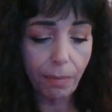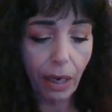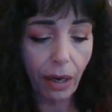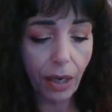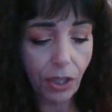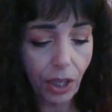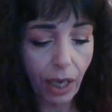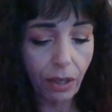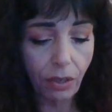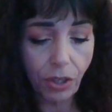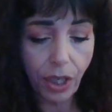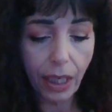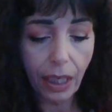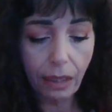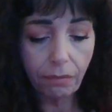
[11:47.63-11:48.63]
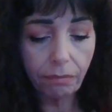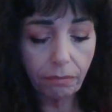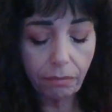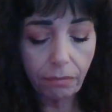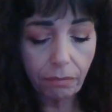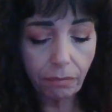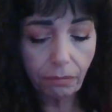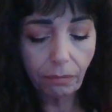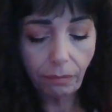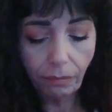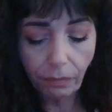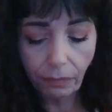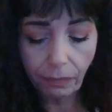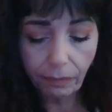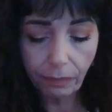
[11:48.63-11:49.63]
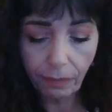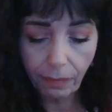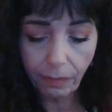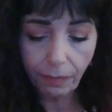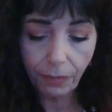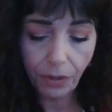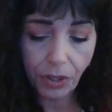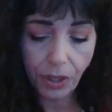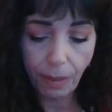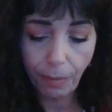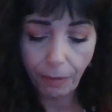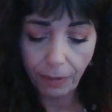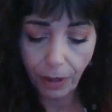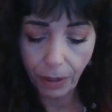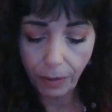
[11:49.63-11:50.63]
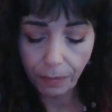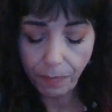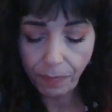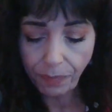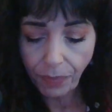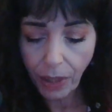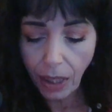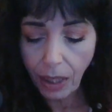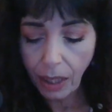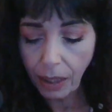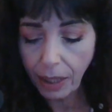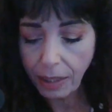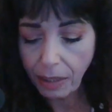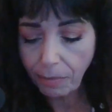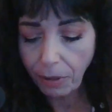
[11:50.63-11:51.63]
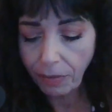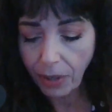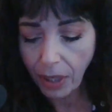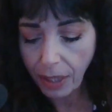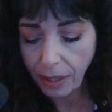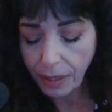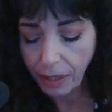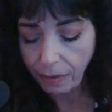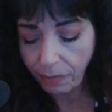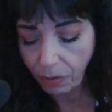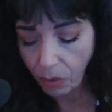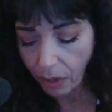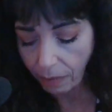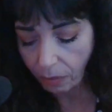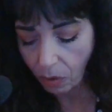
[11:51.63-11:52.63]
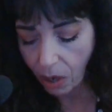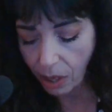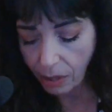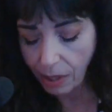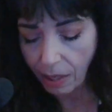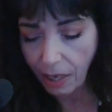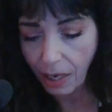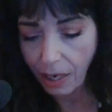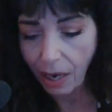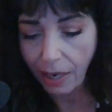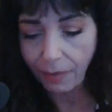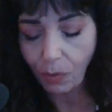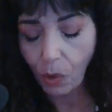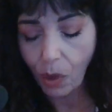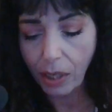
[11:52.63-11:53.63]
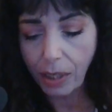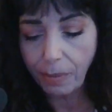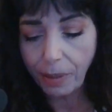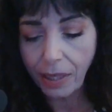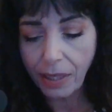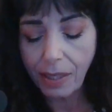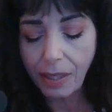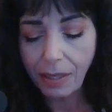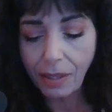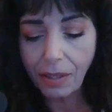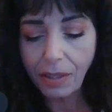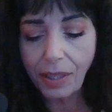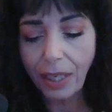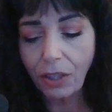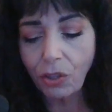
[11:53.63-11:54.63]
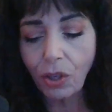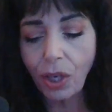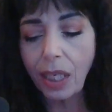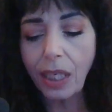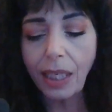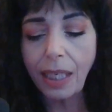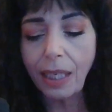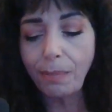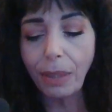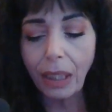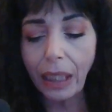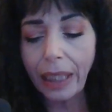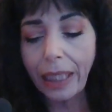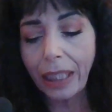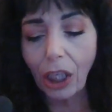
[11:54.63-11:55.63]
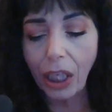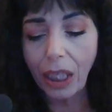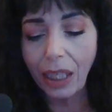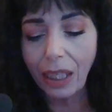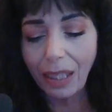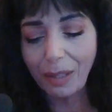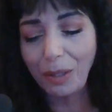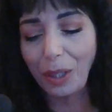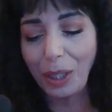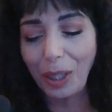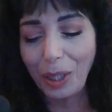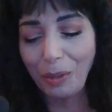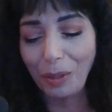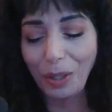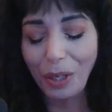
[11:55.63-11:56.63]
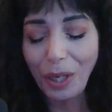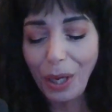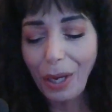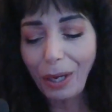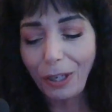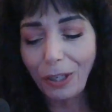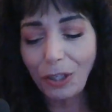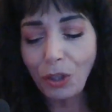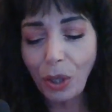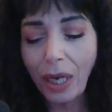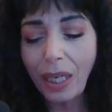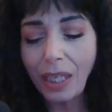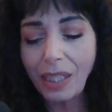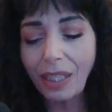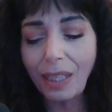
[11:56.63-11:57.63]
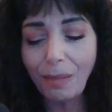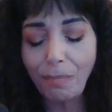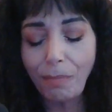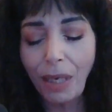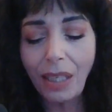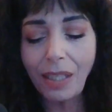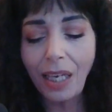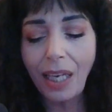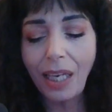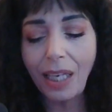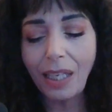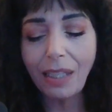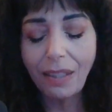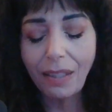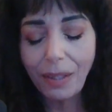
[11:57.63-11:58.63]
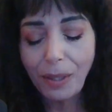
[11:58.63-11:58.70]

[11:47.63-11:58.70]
marriage energy for some of you. Let's move on to this Four of Wands and the Knight of Wands, because this looks like trying to keep a lid on it, you know, or trying to maintain